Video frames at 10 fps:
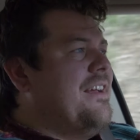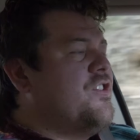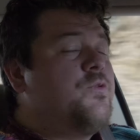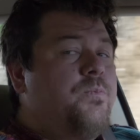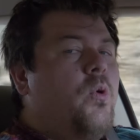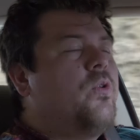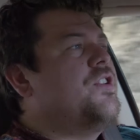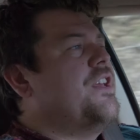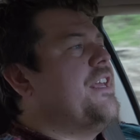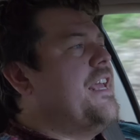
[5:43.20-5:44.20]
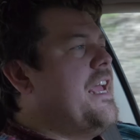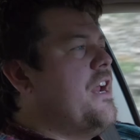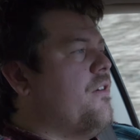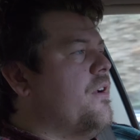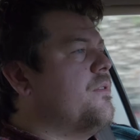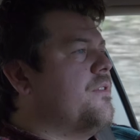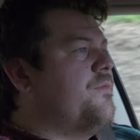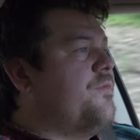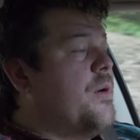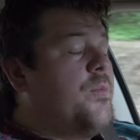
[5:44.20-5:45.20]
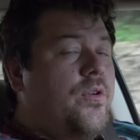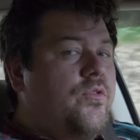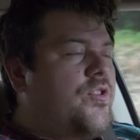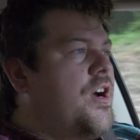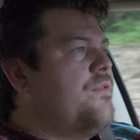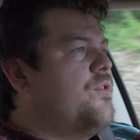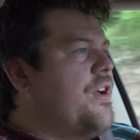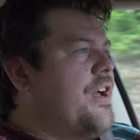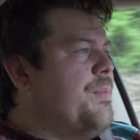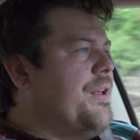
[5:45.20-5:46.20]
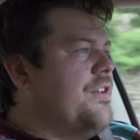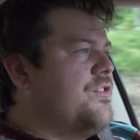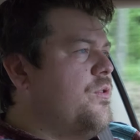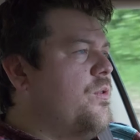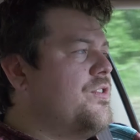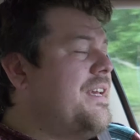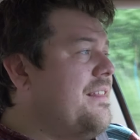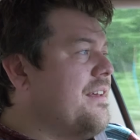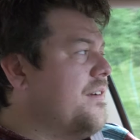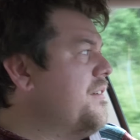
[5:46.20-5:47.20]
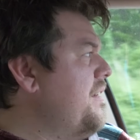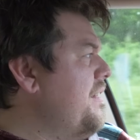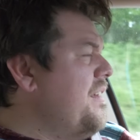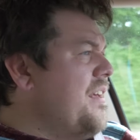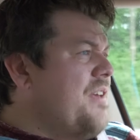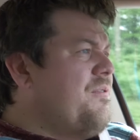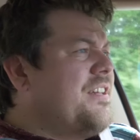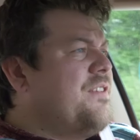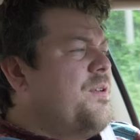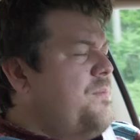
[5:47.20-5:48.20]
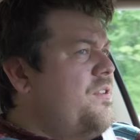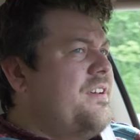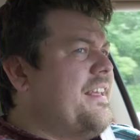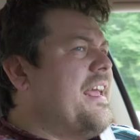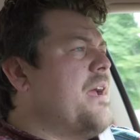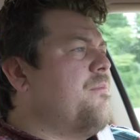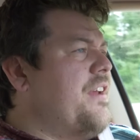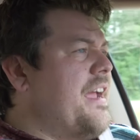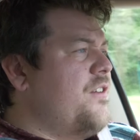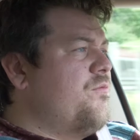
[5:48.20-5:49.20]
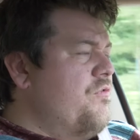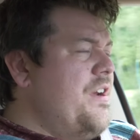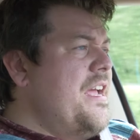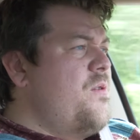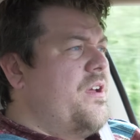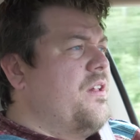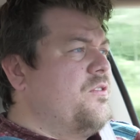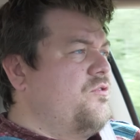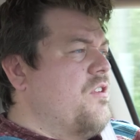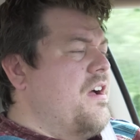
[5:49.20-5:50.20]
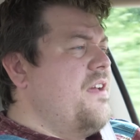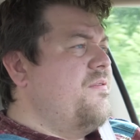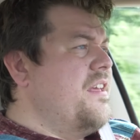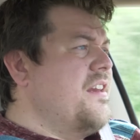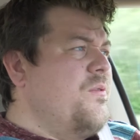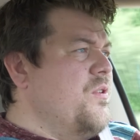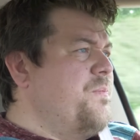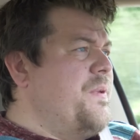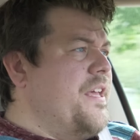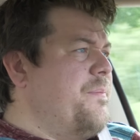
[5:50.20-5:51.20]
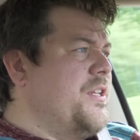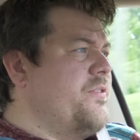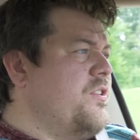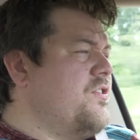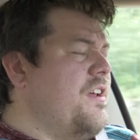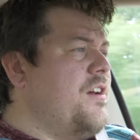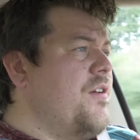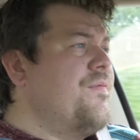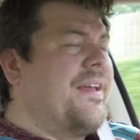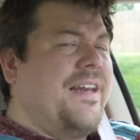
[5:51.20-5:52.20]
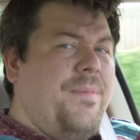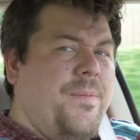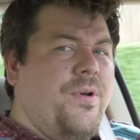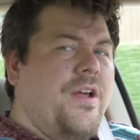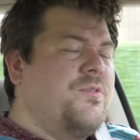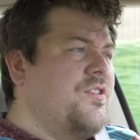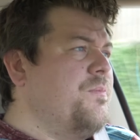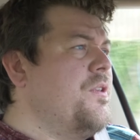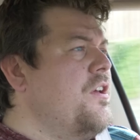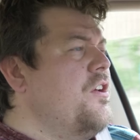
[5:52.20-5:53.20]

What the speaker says: sporting hero, front-wheel drive not helping its cause either. In fact, if the modern Camry had rear-wheel drive, then it would be a bit of a stunner. In fact, let me put up some